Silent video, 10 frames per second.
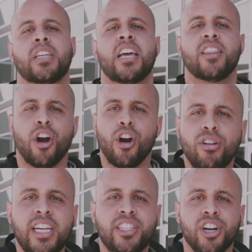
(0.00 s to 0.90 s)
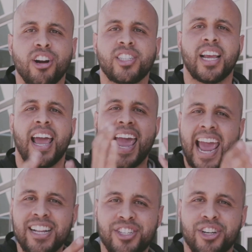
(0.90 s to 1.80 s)
The early church
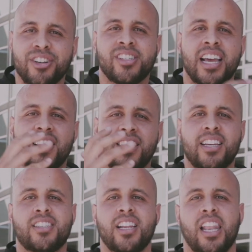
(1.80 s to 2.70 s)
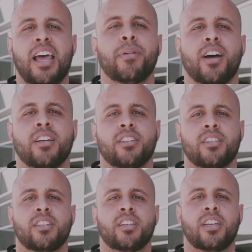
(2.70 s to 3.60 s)
answers this dilemma.
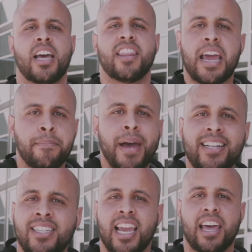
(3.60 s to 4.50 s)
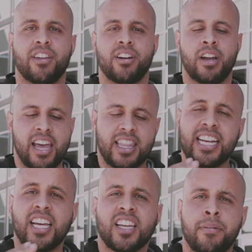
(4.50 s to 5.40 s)
They met together. They
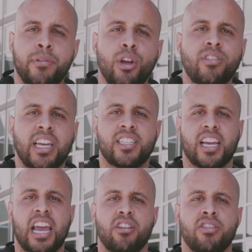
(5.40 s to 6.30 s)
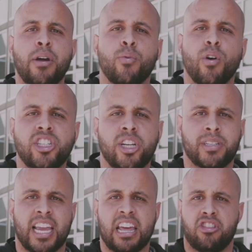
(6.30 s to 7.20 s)
did communion together. They worshiped
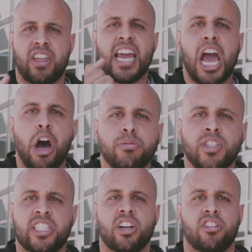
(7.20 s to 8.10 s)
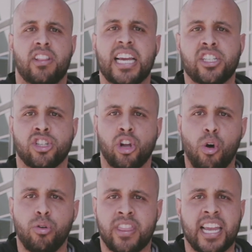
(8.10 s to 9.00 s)
together. They helped each other. They
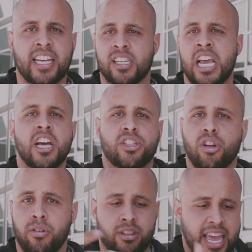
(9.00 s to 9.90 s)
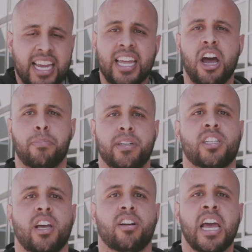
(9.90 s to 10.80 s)
sold things so they could help each
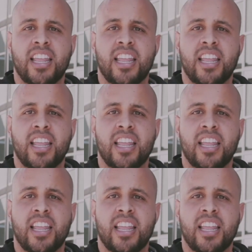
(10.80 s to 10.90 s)
other.